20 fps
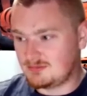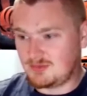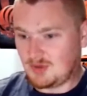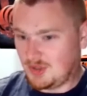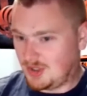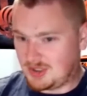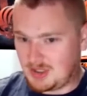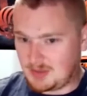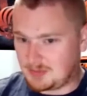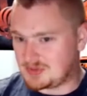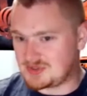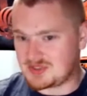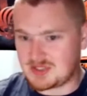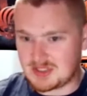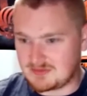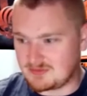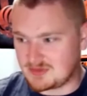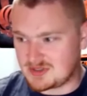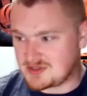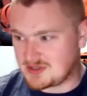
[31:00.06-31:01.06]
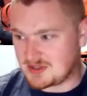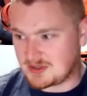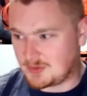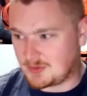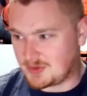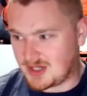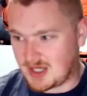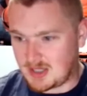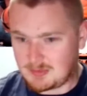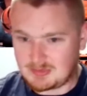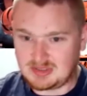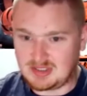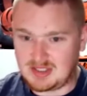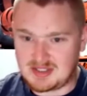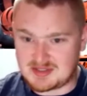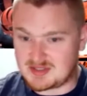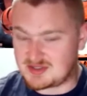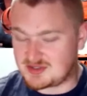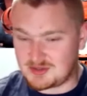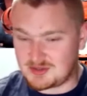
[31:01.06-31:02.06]
on almost every single game,
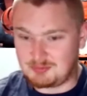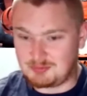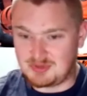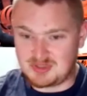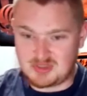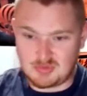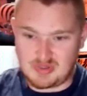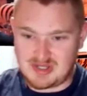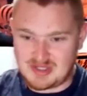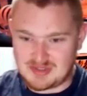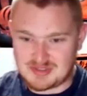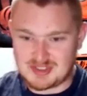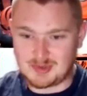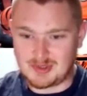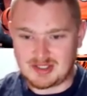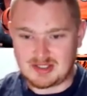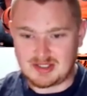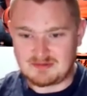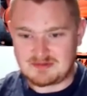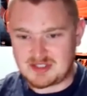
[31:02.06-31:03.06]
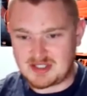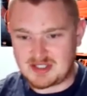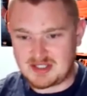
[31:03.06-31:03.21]
unless it's between two NFC